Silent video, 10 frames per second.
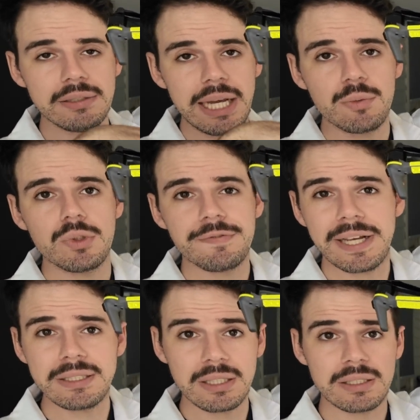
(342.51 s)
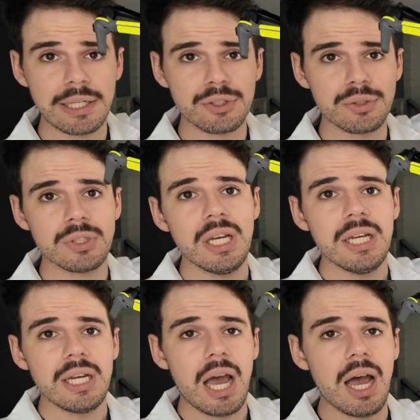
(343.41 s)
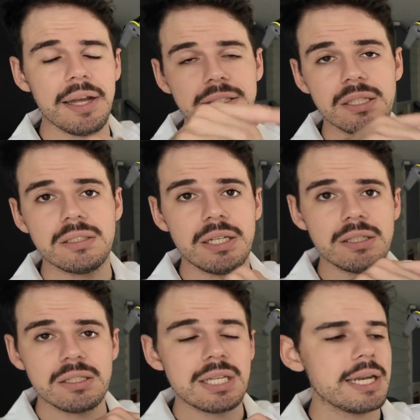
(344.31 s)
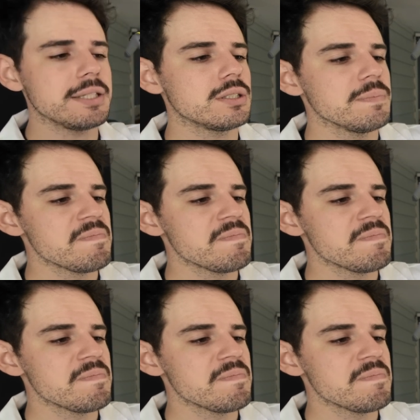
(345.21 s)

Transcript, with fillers: downward facing sensors uh, in the in the settings.